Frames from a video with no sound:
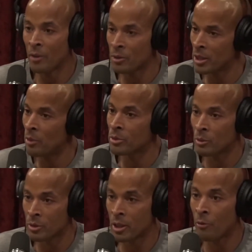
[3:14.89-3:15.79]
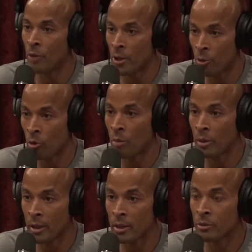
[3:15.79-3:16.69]
It was a tough way to grow up,
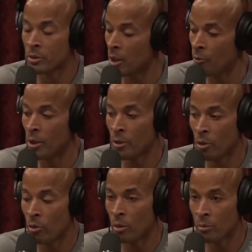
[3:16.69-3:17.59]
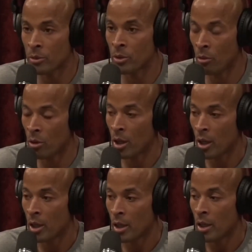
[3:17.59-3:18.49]
man. It was a tough way to grow up. So,
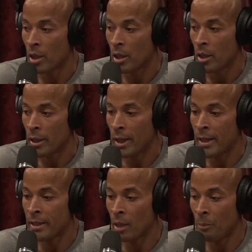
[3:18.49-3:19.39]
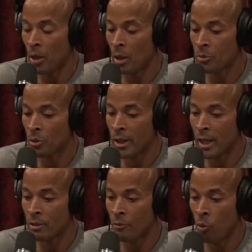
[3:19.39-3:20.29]
yeah, he ended up, so they got
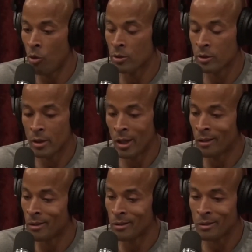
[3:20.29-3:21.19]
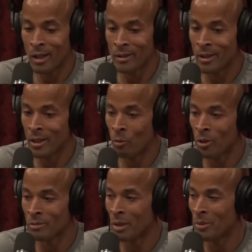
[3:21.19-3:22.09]
divorced. I think it
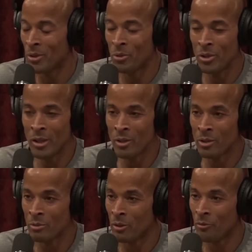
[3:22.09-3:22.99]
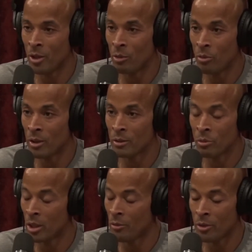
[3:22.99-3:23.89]
worked maybe 2 years, where the fuck it was,
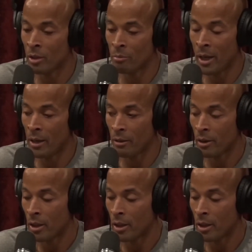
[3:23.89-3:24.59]
whatever, it doesn't matter.